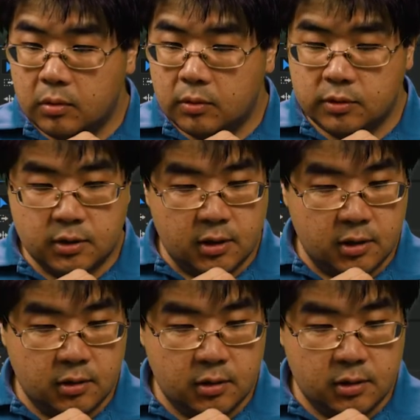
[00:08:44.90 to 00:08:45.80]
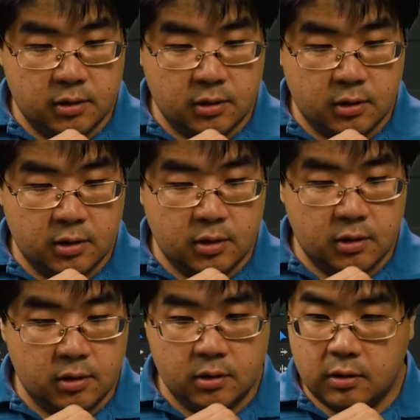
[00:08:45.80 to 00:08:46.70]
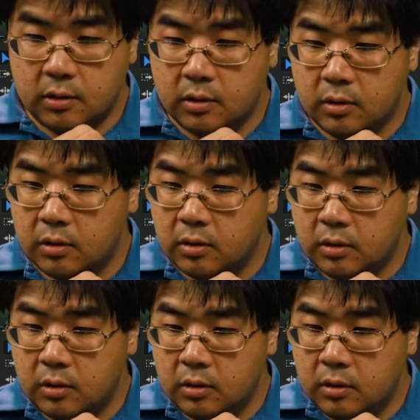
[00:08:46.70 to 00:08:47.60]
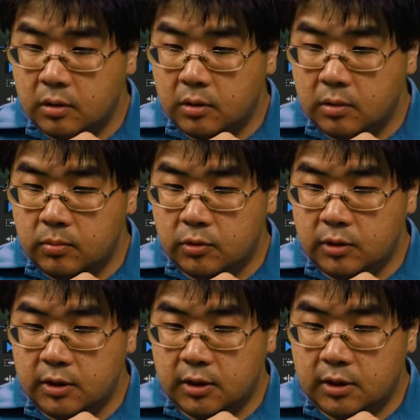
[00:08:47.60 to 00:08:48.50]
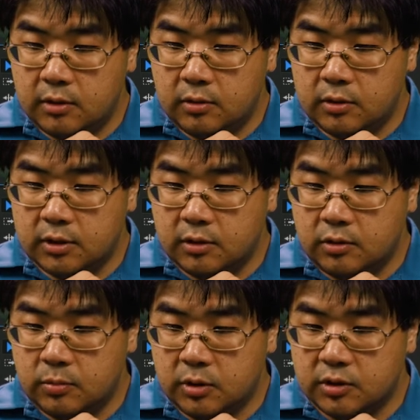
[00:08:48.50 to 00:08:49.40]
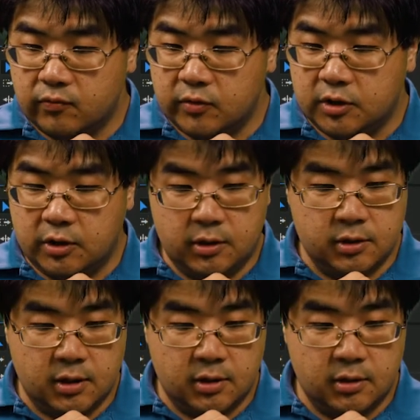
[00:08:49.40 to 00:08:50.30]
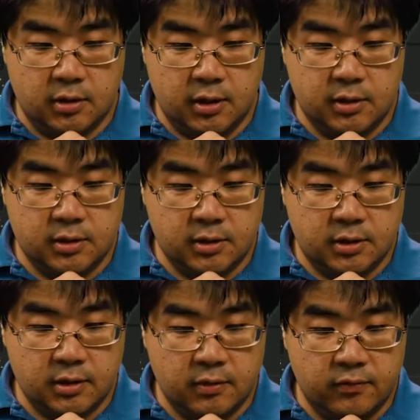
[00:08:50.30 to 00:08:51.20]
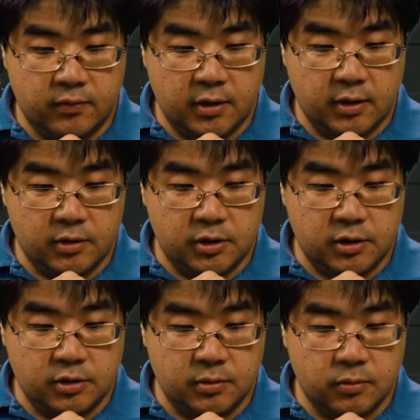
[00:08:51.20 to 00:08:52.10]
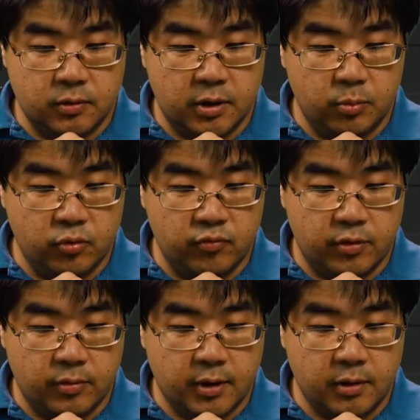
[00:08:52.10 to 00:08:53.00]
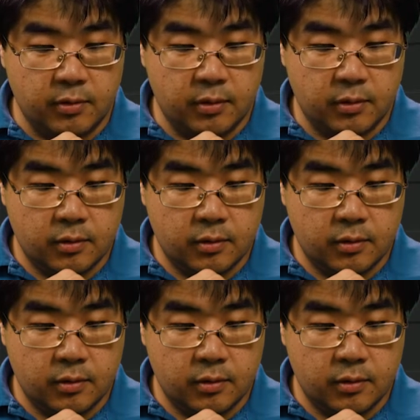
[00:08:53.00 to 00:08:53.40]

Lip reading: There's the highlight slide. Really not noticing too much of a change on the lens itself when I move it around.